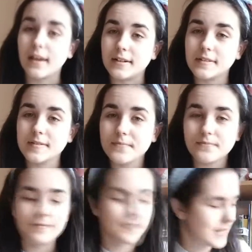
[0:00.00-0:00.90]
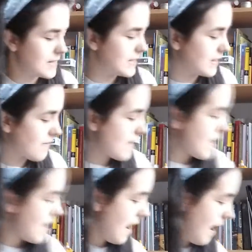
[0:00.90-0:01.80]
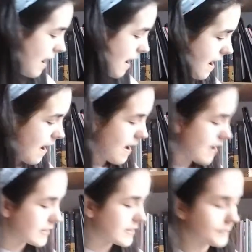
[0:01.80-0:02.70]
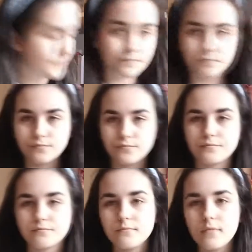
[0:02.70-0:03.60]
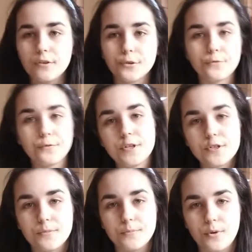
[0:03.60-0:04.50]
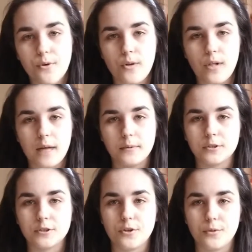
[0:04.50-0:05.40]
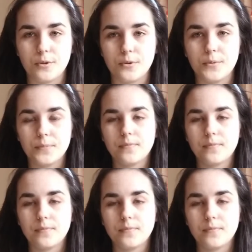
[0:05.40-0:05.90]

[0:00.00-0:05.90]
had it. That's it. And to finish the book haul, I will show you